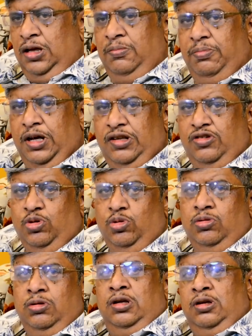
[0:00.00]

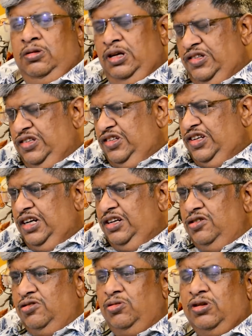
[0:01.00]
Byju has
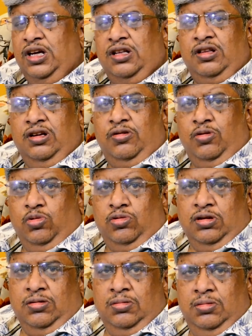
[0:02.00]
decided to take that route
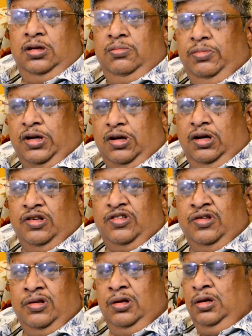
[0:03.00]

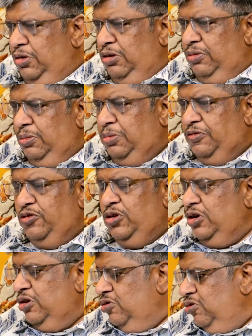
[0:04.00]
because even before
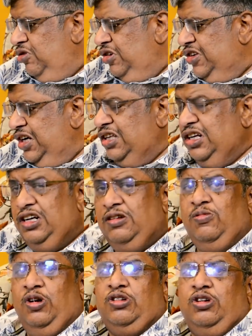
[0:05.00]
it could decide that it
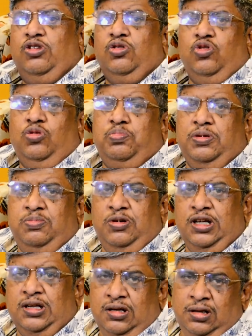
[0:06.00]
wanted to go
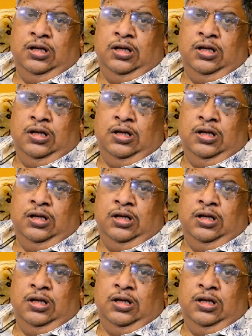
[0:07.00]
public,